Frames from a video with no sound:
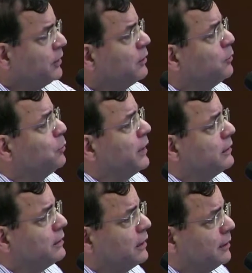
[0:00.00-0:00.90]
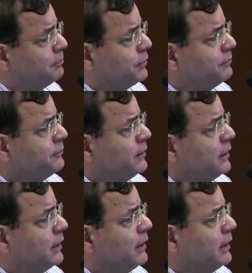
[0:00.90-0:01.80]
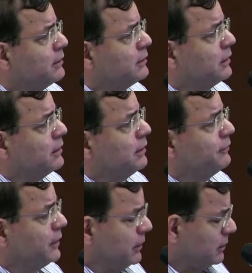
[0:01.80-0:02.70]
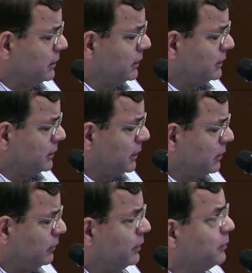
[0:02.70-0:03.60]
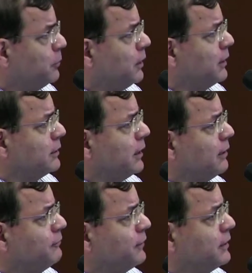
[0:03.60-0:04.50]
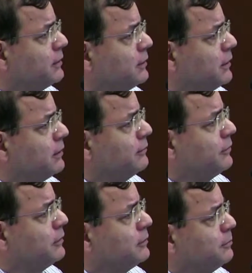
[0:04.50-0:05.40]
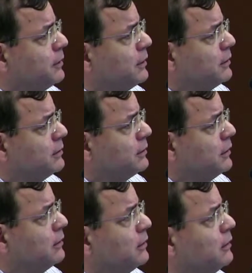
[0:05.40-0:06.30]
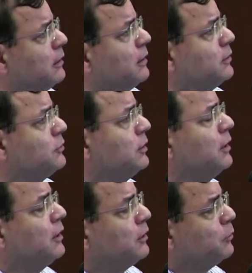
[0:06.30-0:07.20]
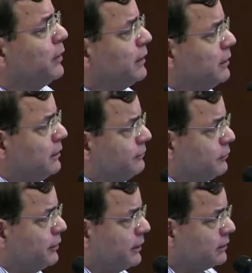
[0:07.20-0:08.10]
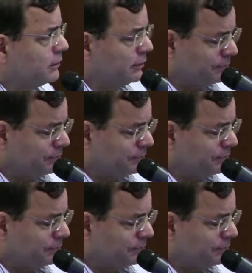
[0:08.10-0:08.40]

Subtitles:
went up. Again, significantly so. There are wide confidence intervals, but it's still a large relative risk.